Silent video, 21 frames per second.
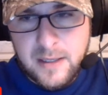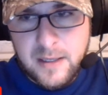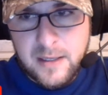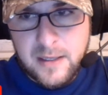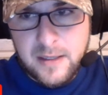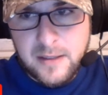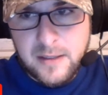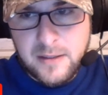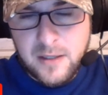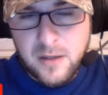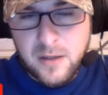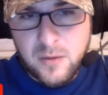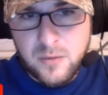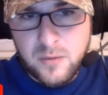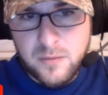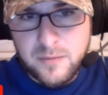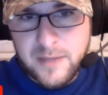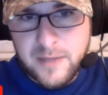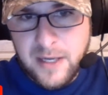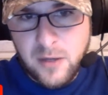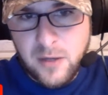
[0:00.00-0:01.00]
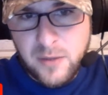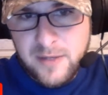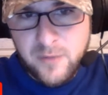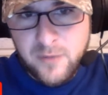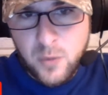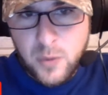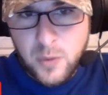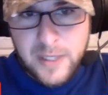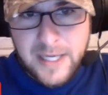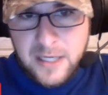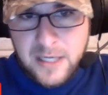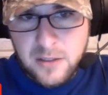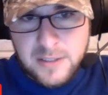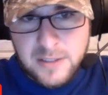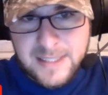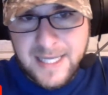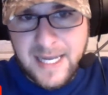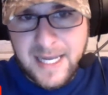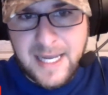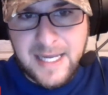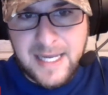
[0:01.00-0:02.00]
they don't even want to
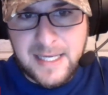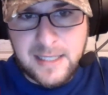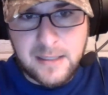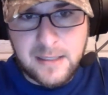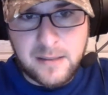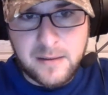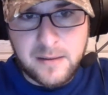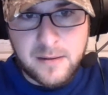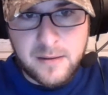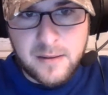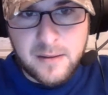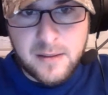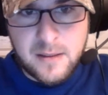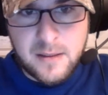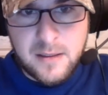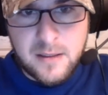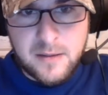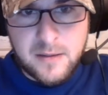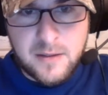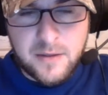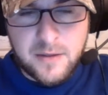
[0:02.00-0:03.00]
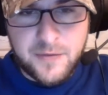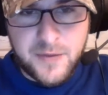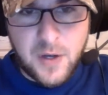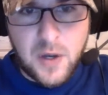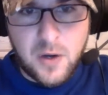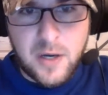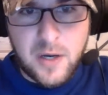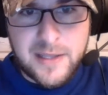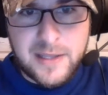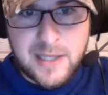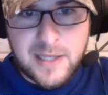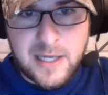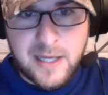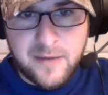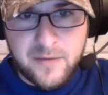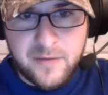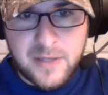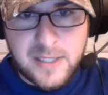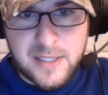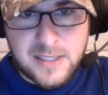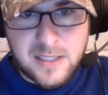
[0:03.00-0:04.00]
entertain the thought that
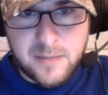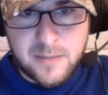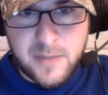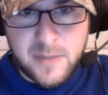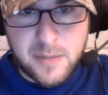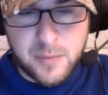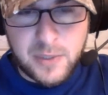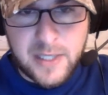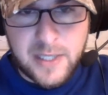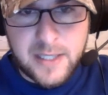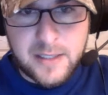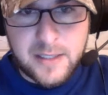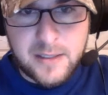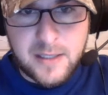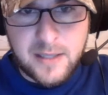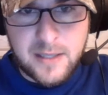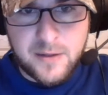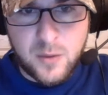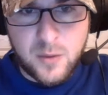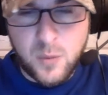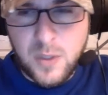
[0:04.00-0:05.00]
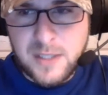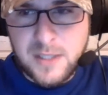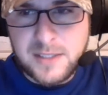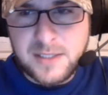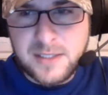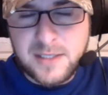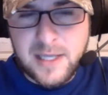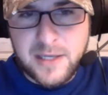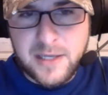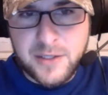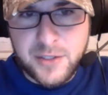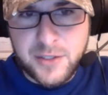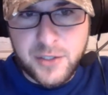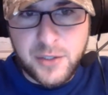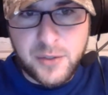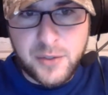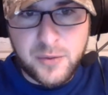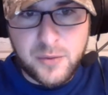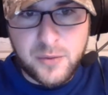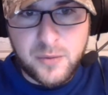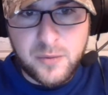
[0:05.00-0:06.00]
evidence could be planted. And the ones that
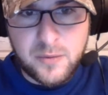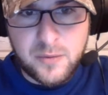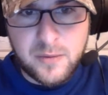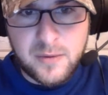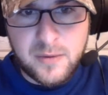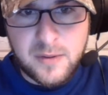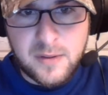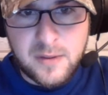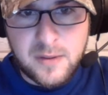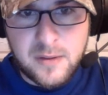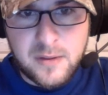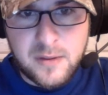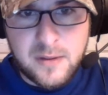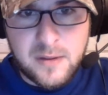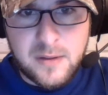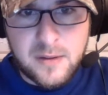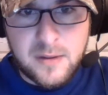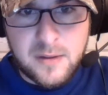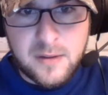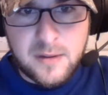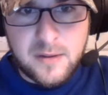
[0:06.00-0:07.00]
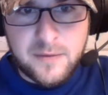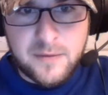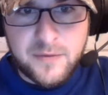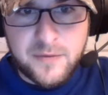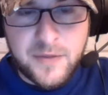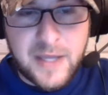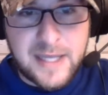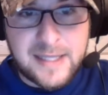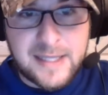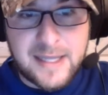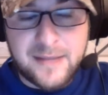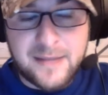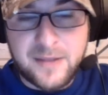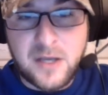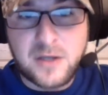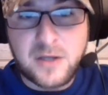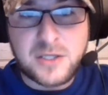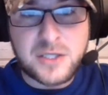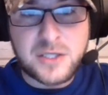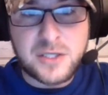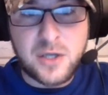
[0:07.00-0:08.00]
do think that
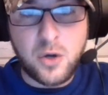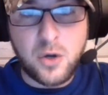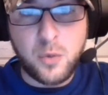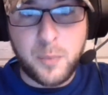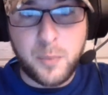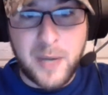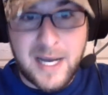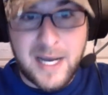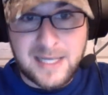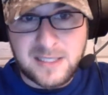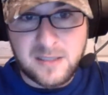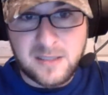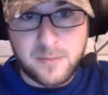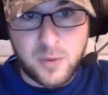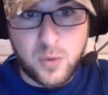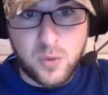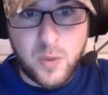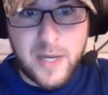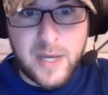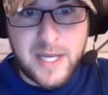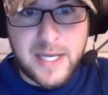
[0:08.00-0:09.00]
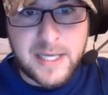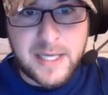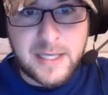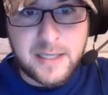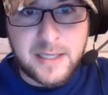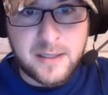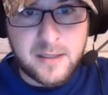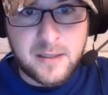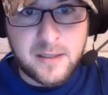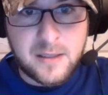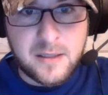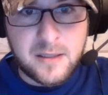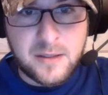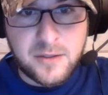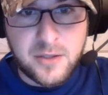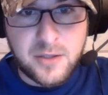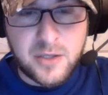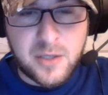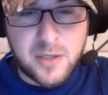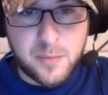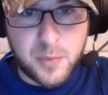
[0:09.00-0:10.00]
there's no possible way
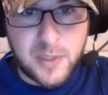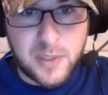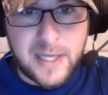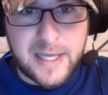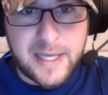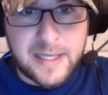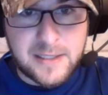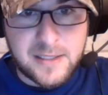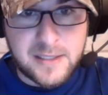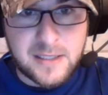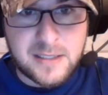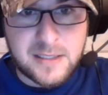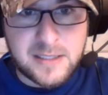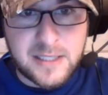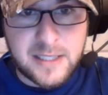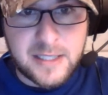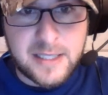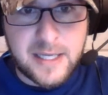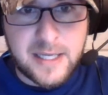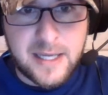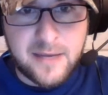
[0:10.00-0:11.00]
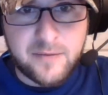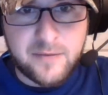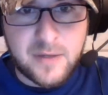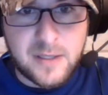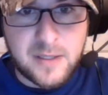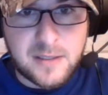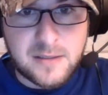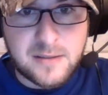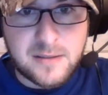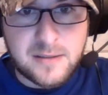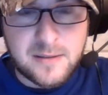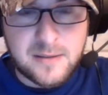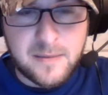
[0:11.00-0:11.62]
you could plant touch DNA evidence.